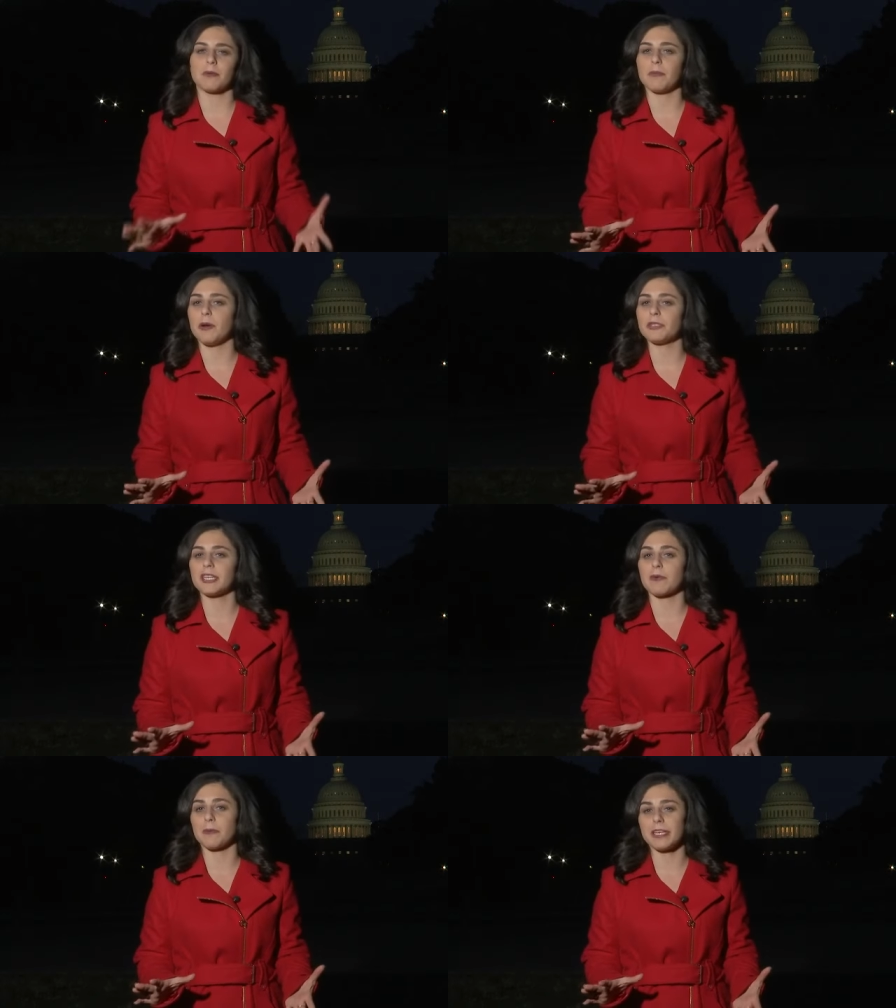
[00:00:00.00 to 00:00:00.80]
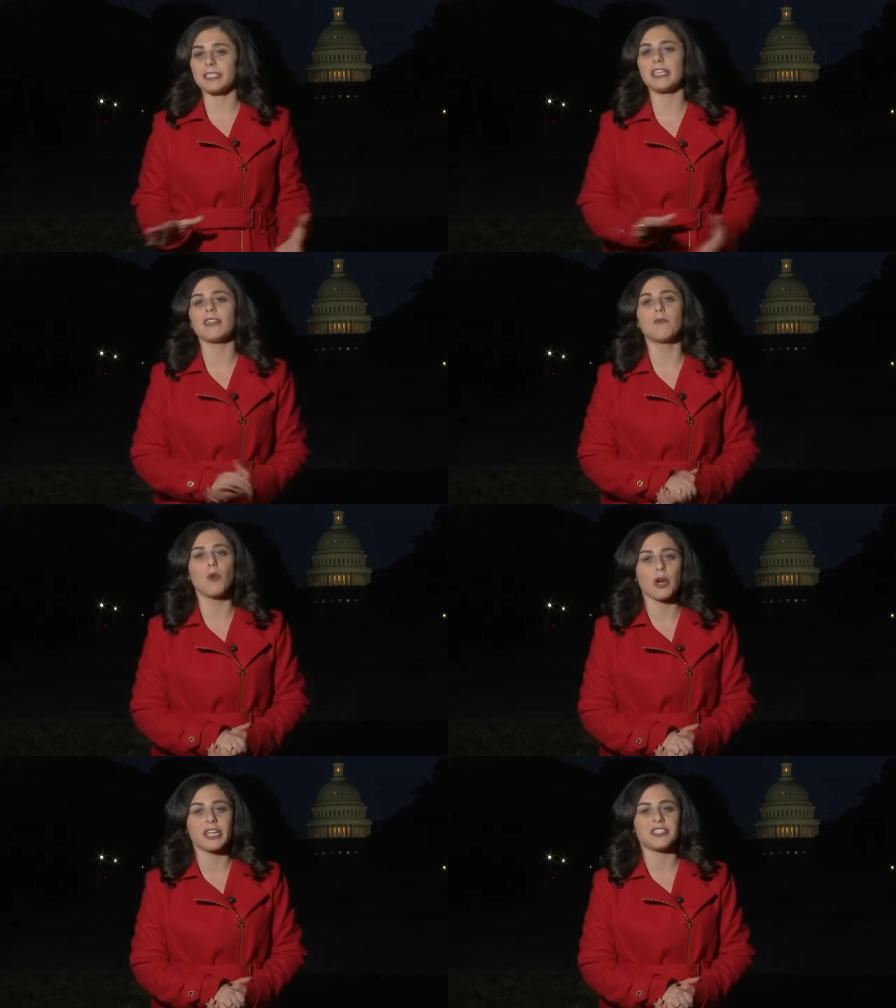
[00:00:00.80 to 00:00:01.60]
proposing replacing the
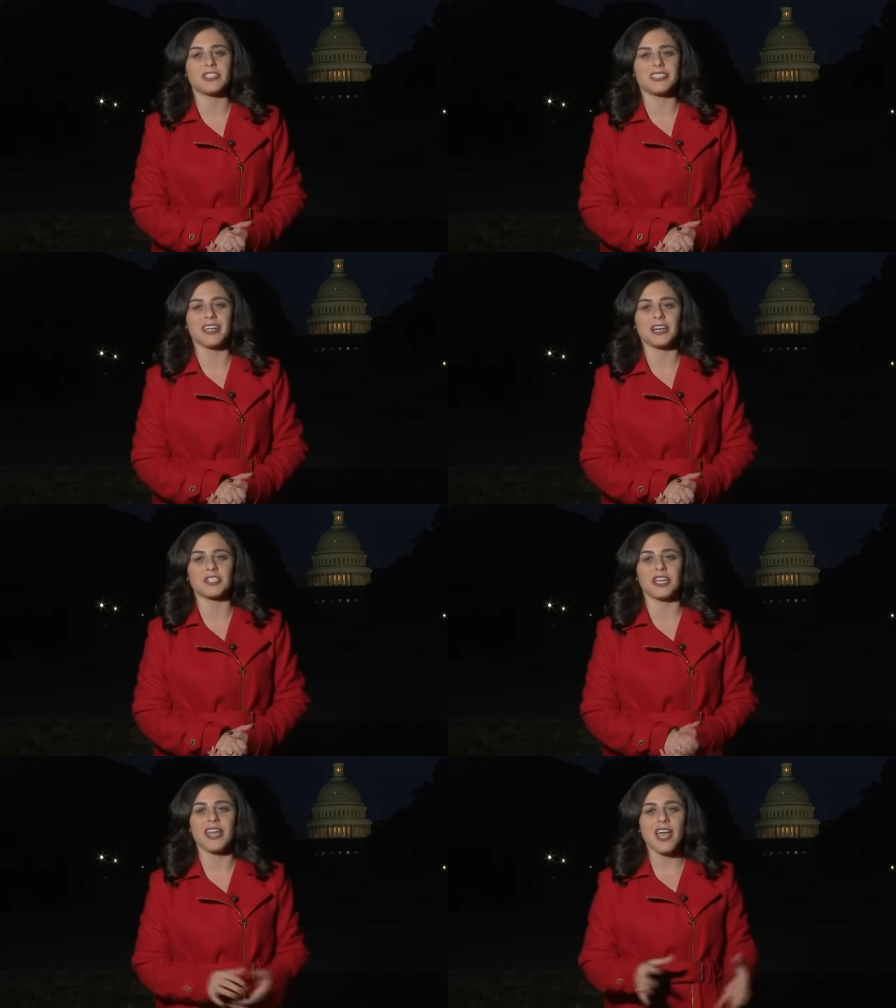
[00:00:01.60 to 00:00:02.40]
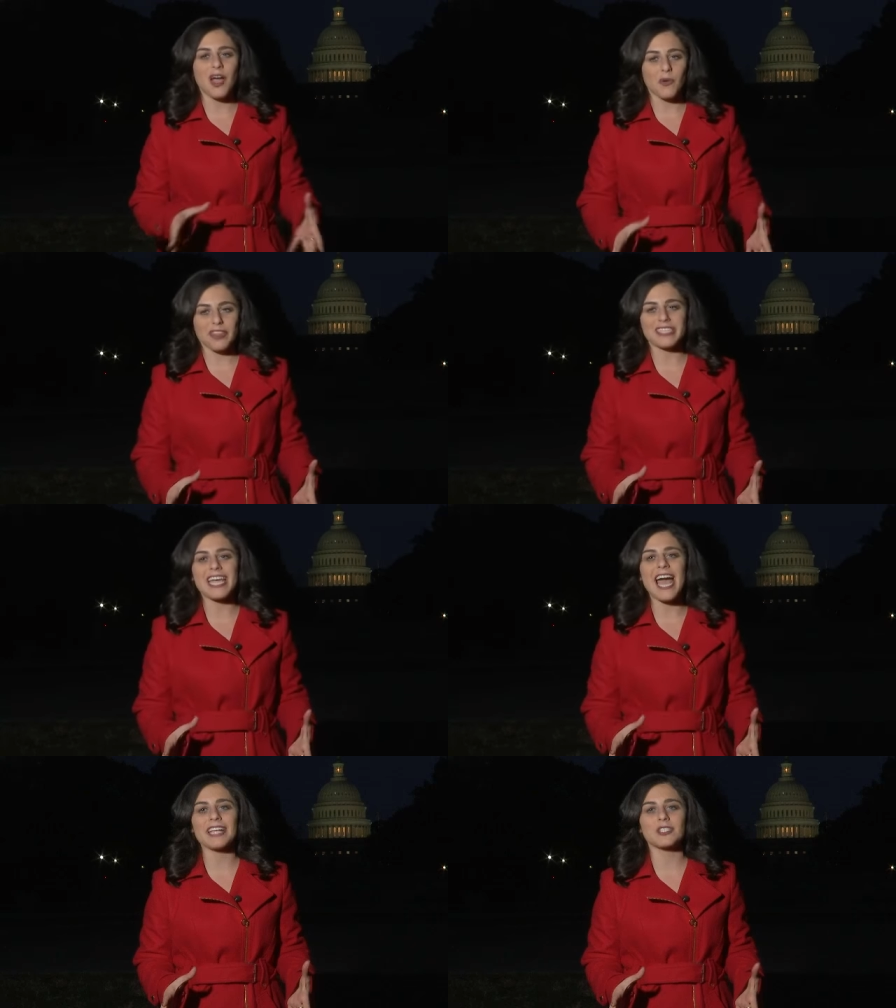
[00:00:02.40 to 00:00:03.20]
mortgage deduction with a
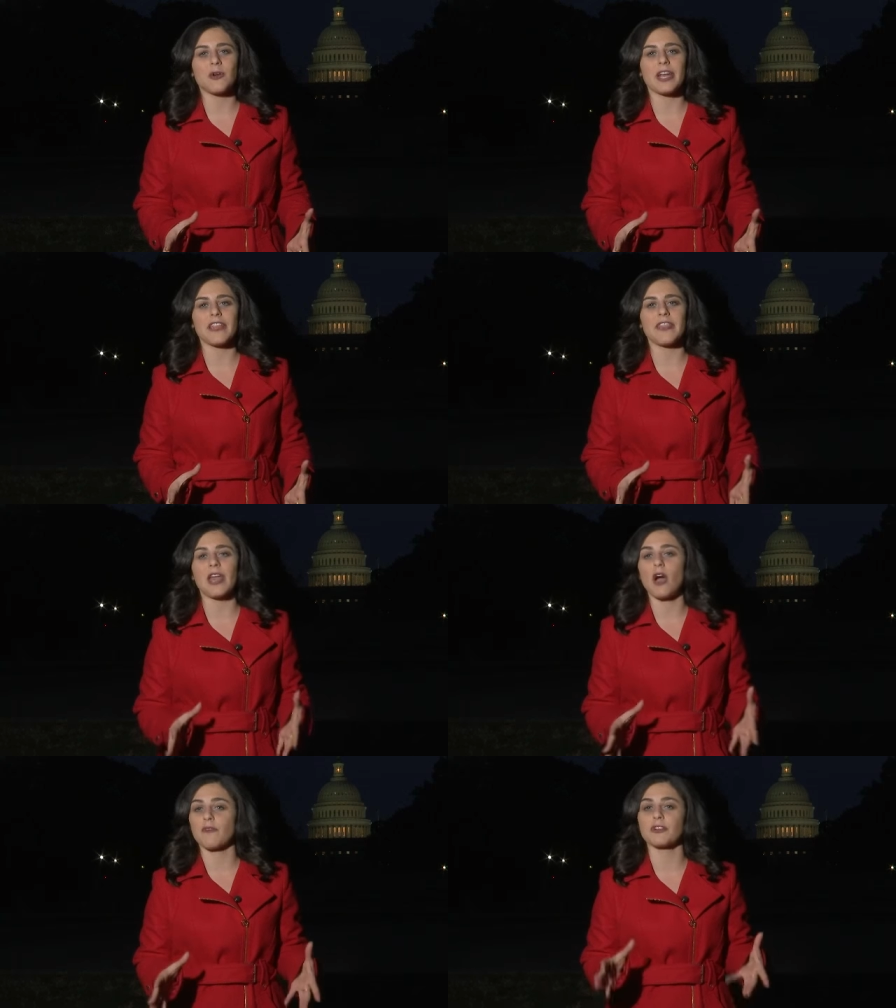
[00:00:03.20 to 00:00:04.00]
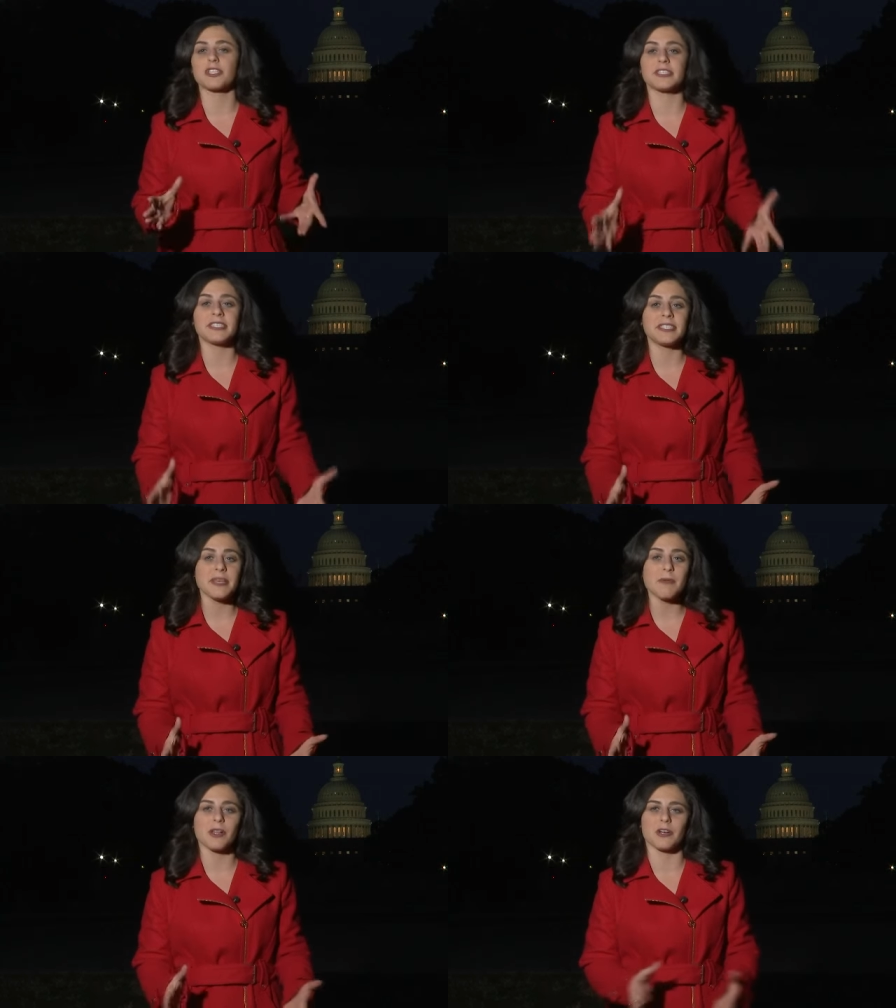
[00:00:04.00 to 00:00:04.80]
tax credit that offers a
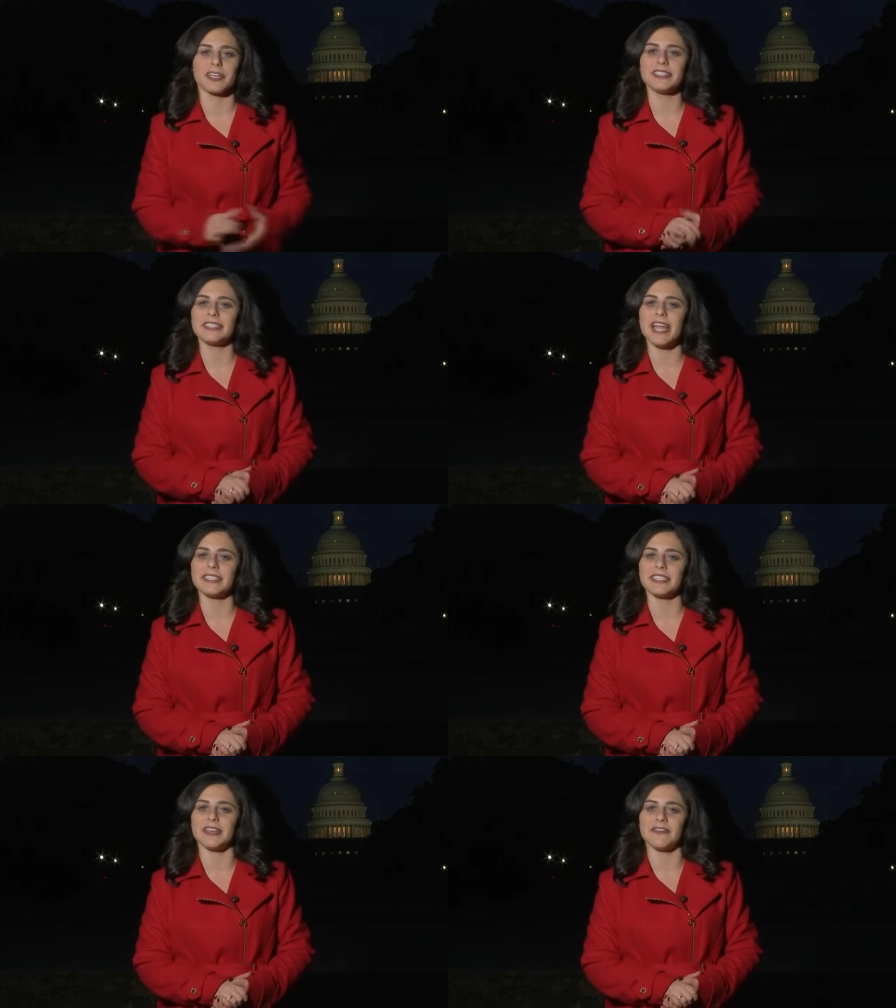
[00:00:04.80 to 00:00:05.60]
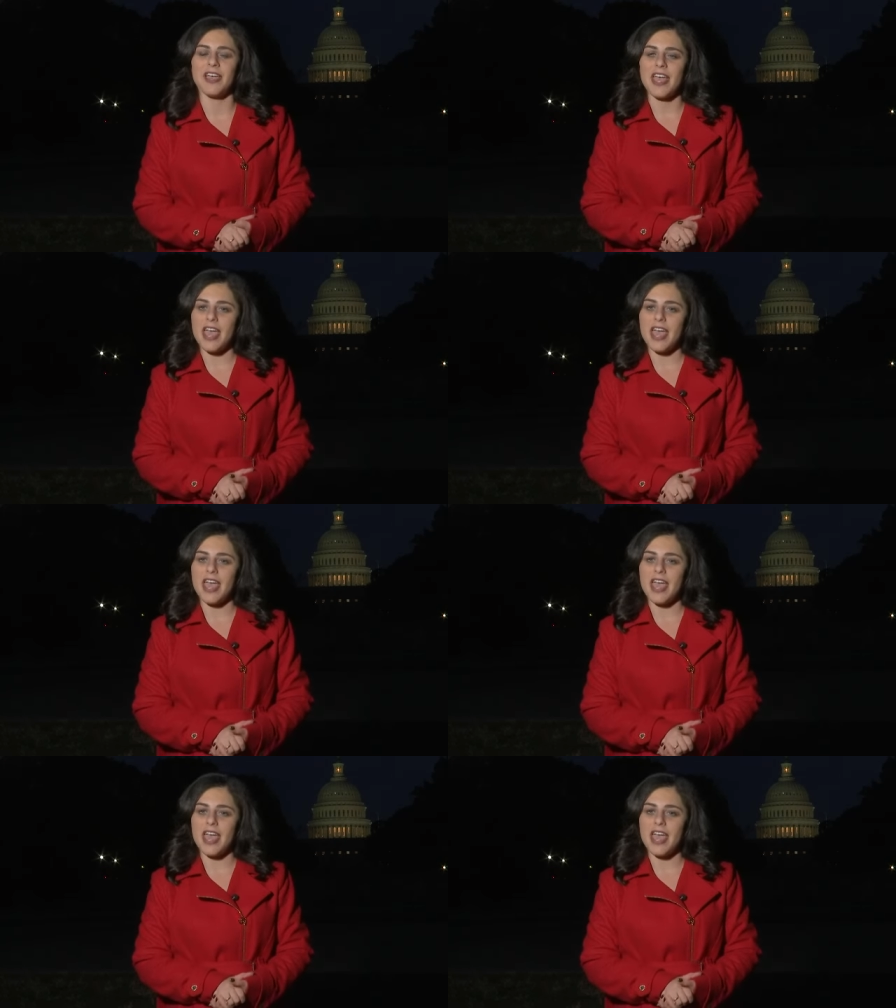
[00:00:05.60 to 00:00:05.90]
similar incentive.